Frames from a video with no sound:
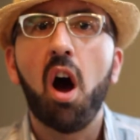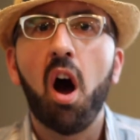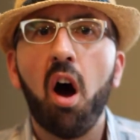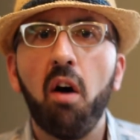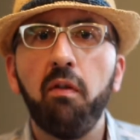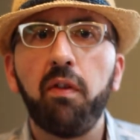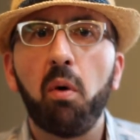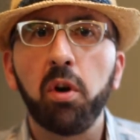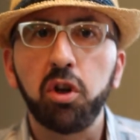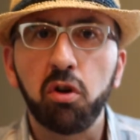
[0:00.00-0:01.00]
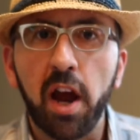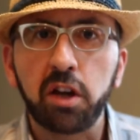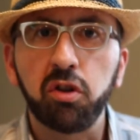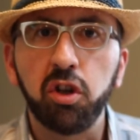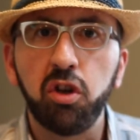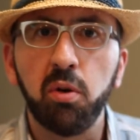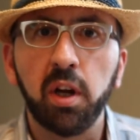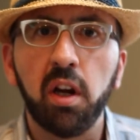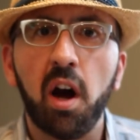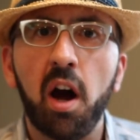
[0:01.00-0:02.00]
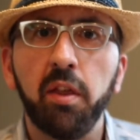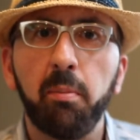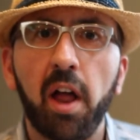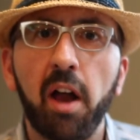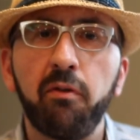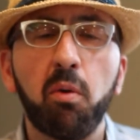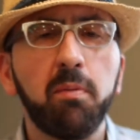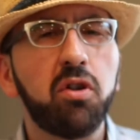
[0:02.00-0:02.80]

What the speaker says: of what you're actually doing on the platform.